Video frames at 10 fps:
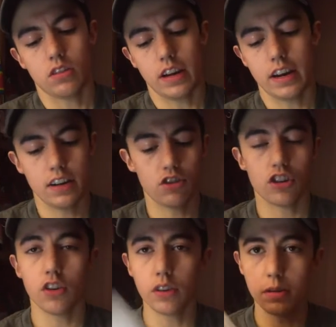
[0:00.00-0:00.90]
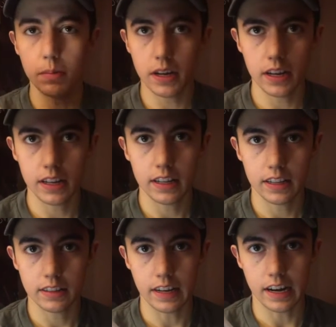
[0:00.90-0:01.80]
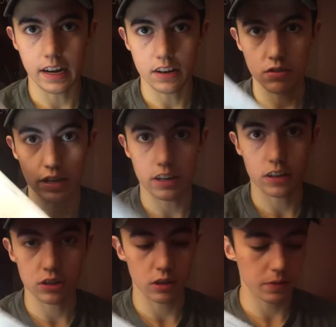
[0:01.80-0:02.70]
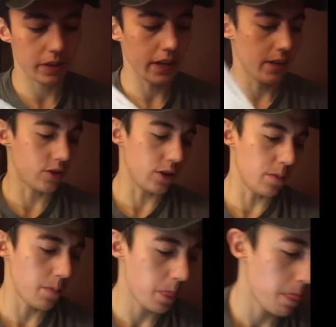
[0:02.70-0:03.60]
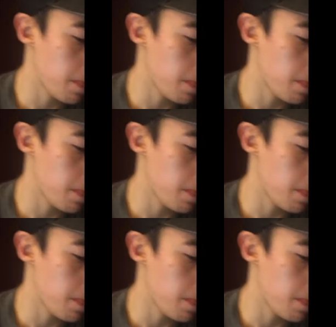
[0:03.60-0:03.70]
and show them that you got your certification,